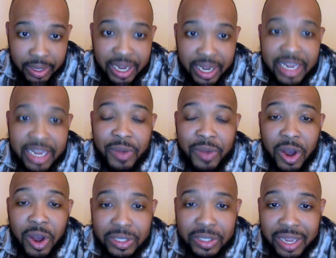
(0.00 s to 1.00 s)

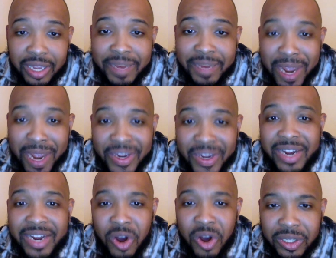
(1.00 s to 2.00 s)
And
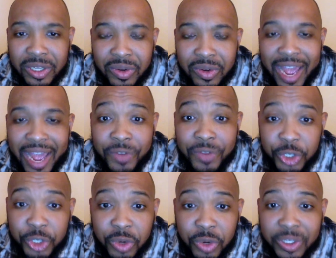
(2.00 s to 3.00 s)
Marion also
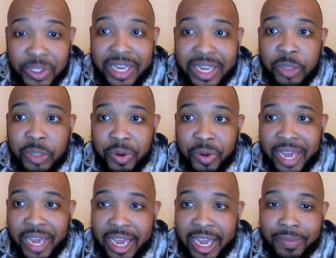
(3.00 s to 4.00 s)
averaged 2 steals per
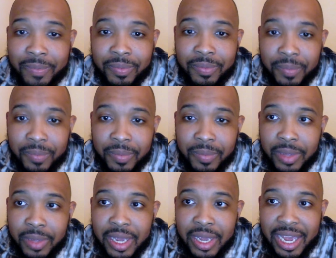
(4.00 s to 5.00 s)
game
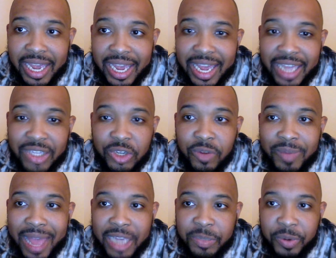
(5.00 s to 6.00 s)
and 2
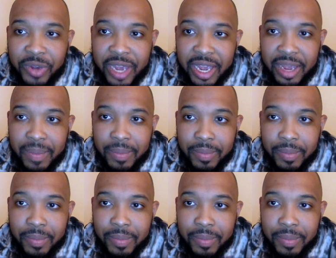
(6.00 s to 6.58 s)
blocks per game.